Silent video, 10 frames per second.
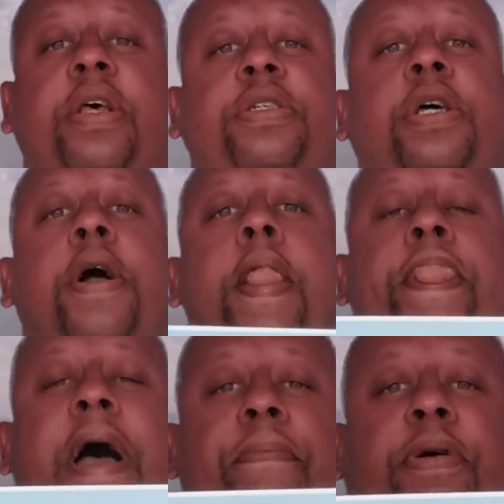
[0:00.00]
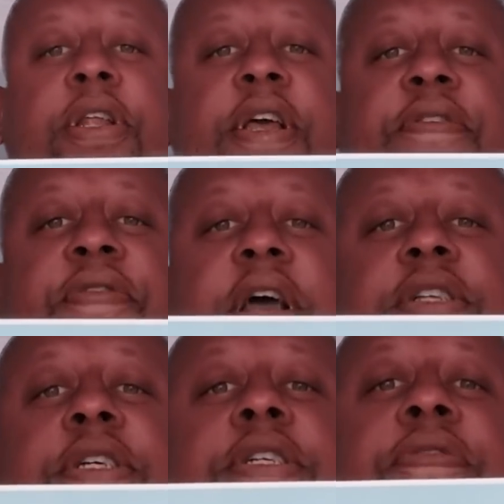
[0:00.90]
this. I believe
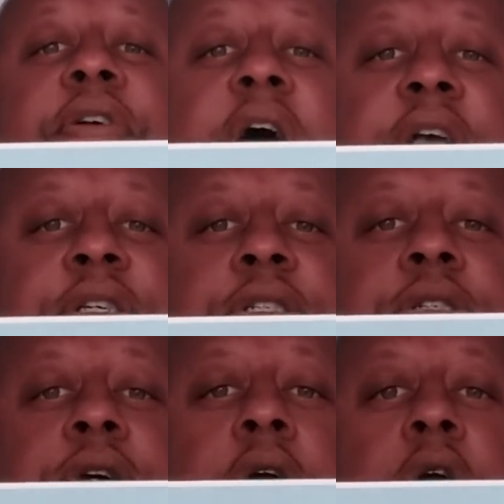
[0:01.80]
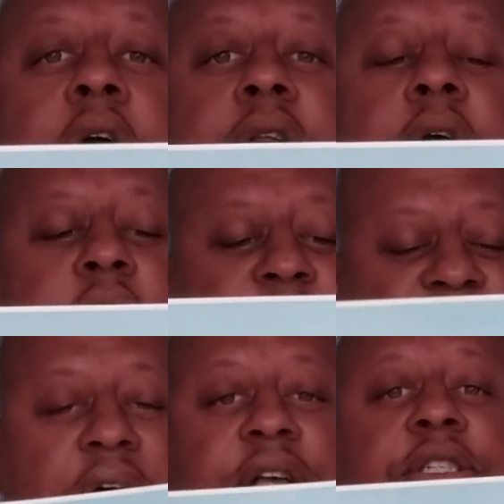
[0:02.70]
it's a device, all right? A
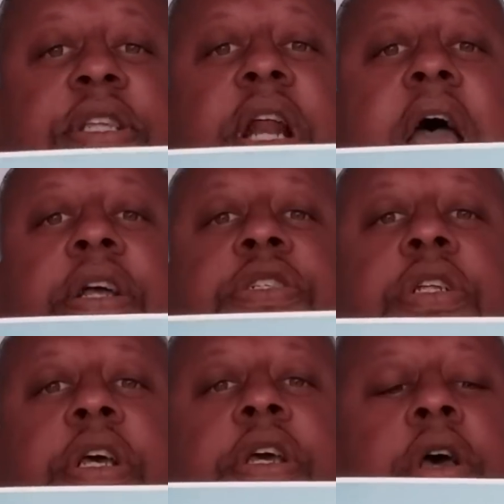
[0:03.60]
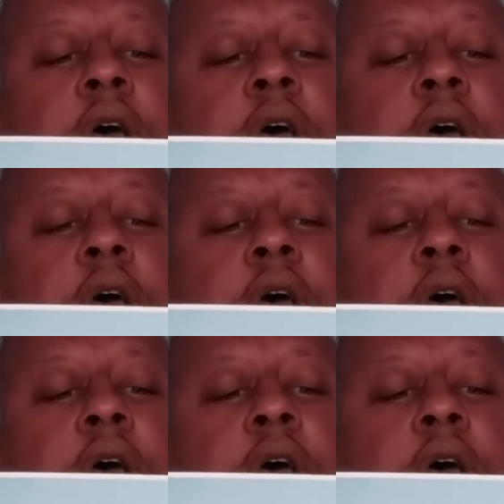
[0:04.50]
device that actually,